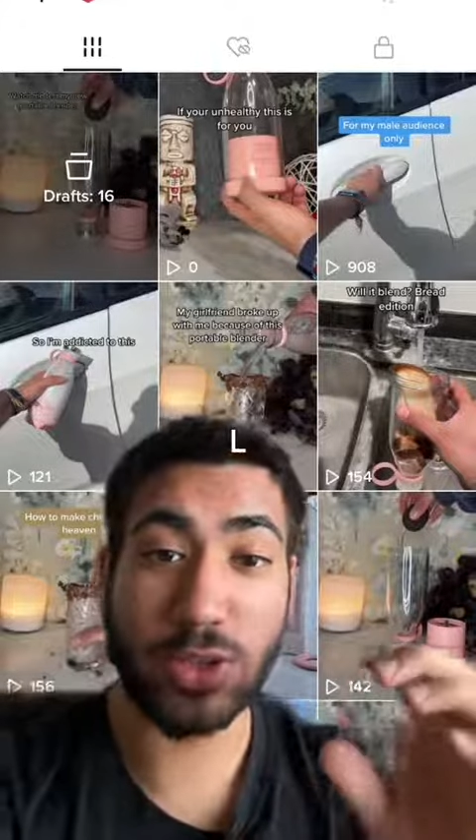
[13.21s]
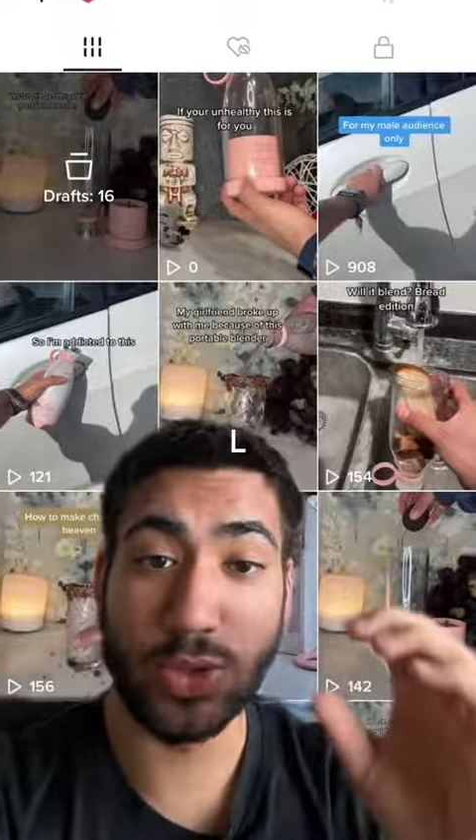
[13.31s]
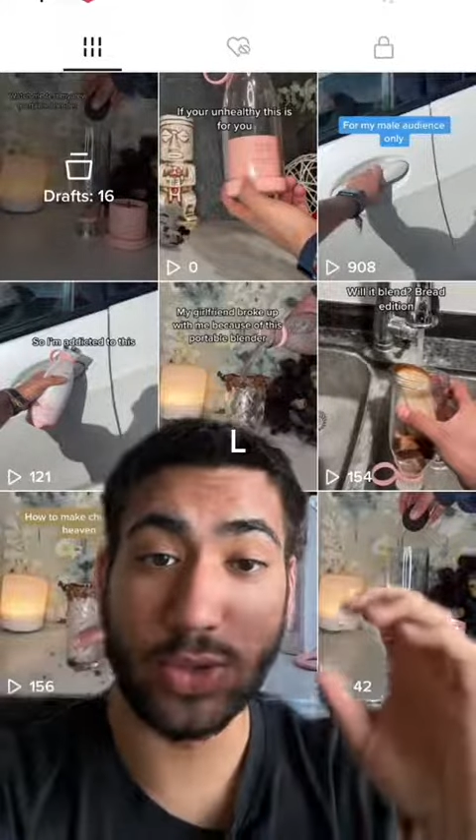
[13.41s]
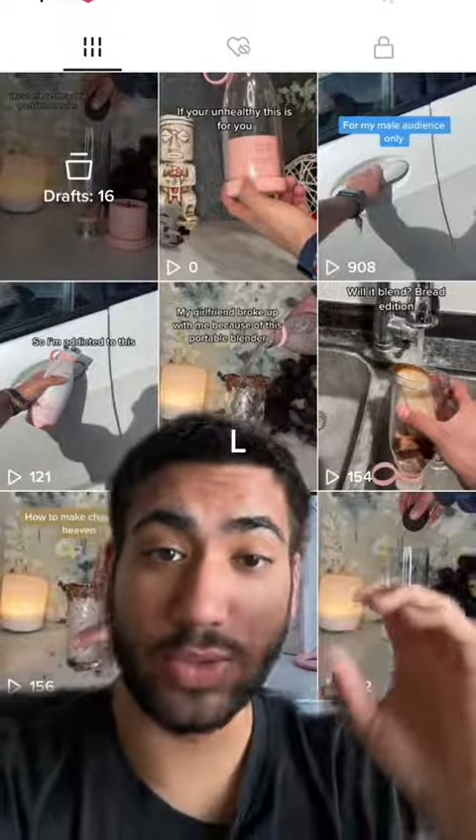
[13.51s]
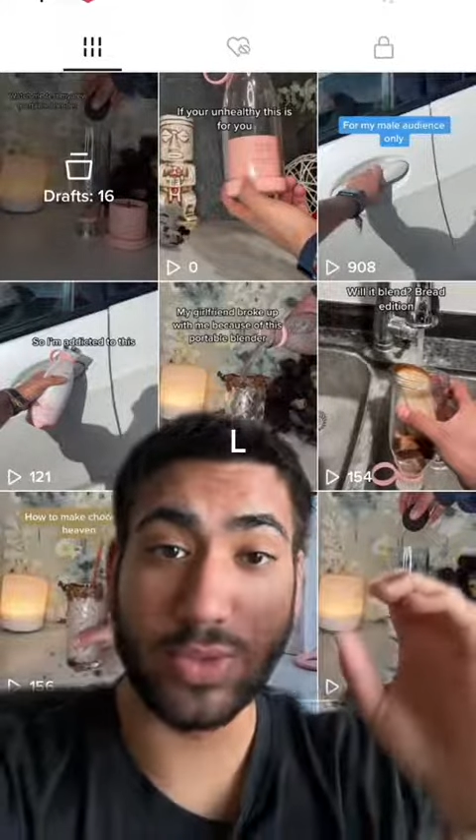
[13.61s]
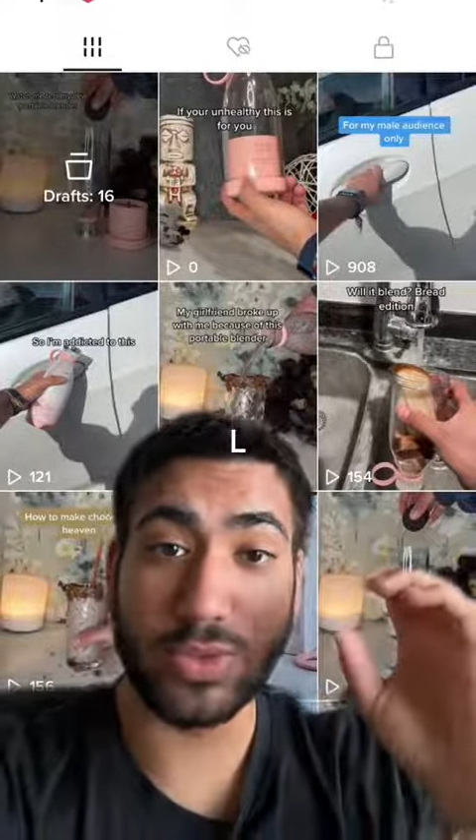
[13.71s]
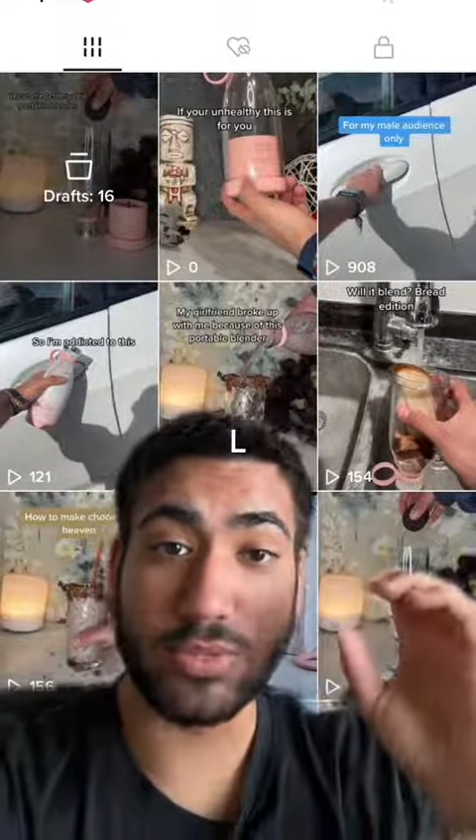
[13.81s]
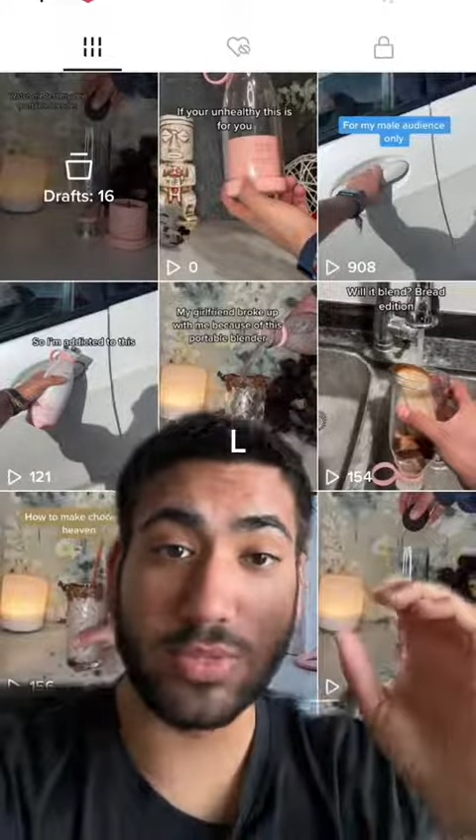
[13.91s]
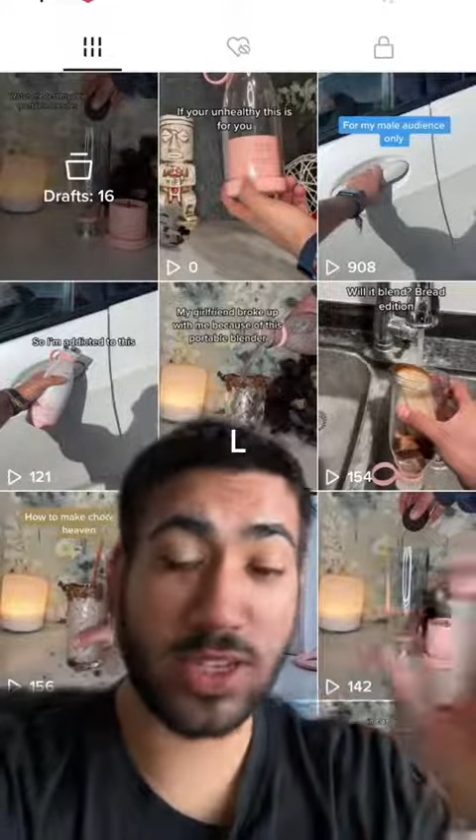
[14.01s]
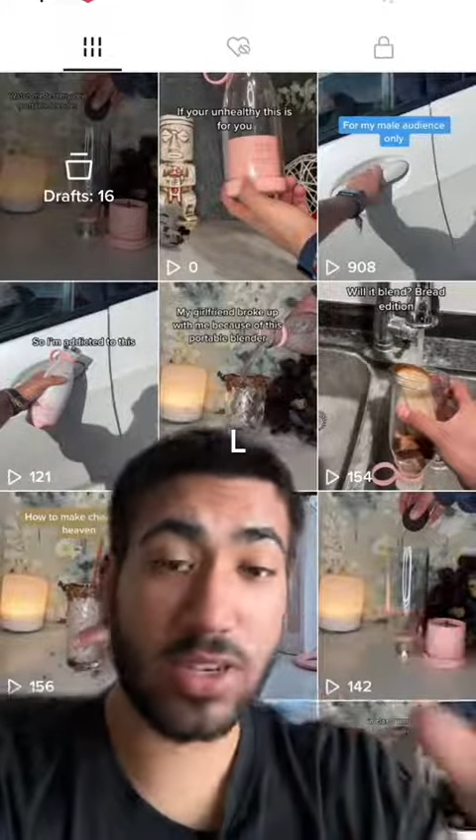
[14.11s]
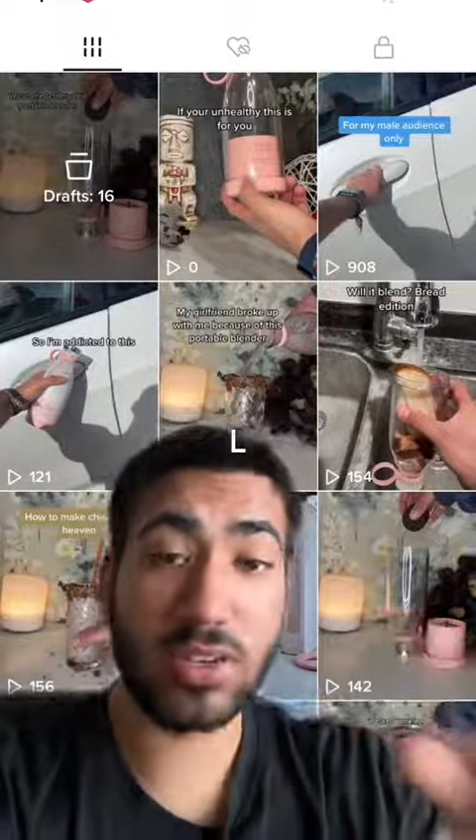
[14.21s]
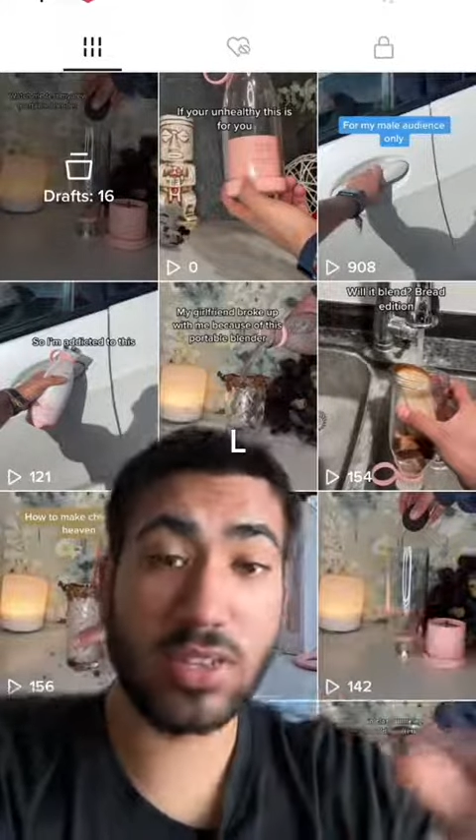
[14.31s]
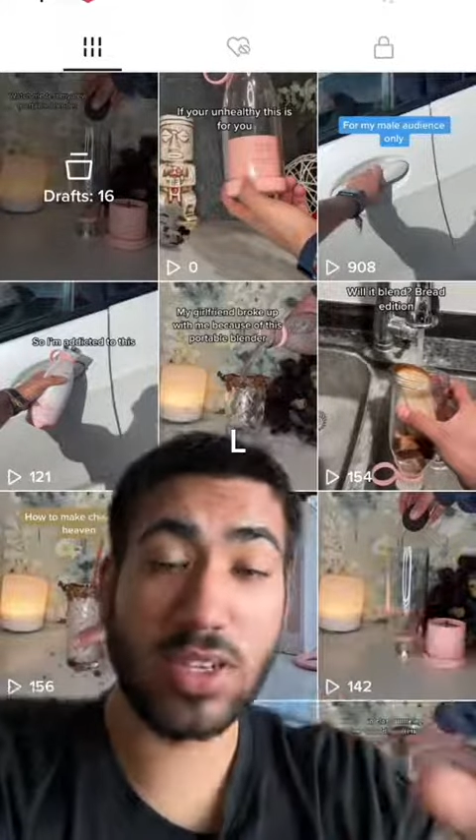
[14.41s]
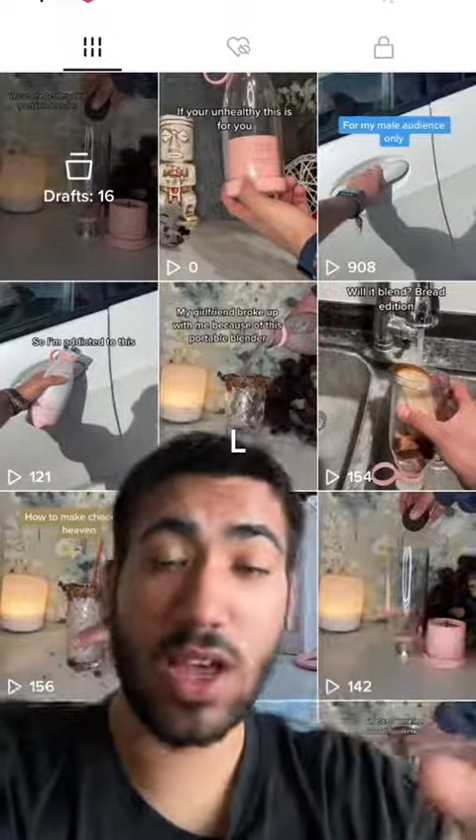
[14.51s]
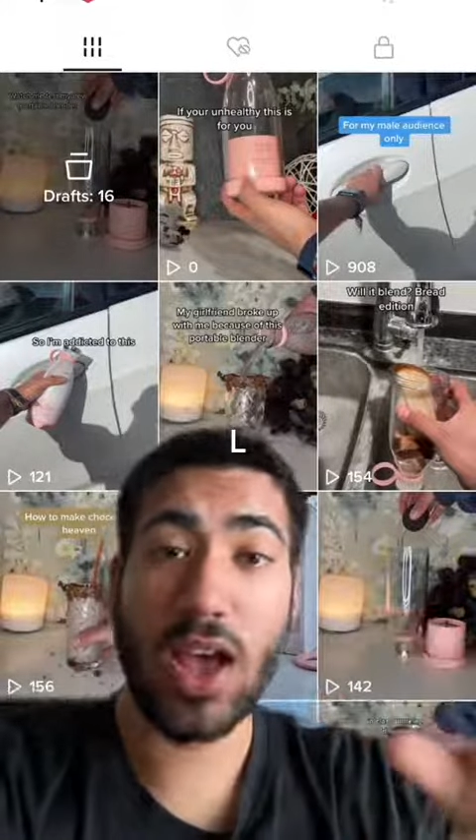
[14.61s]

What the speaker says: to sales